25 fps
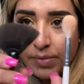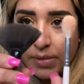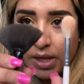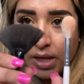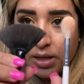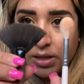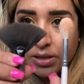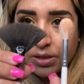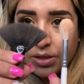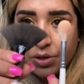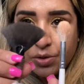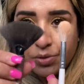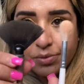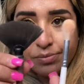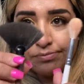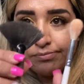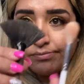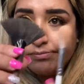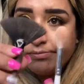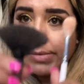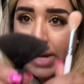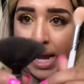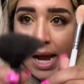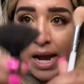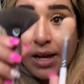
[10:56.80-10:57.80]
So
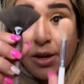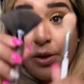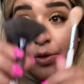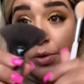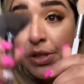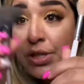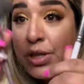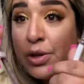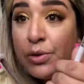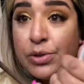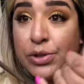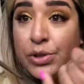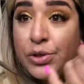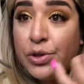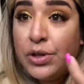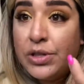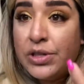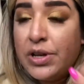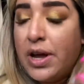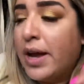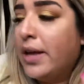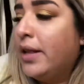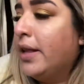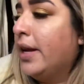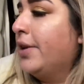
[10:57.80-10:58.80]
I use those two as
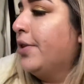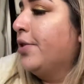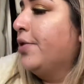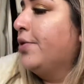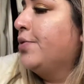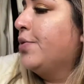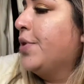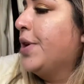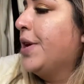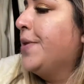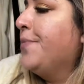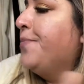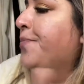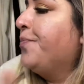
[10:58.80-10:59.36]
highlighters, right?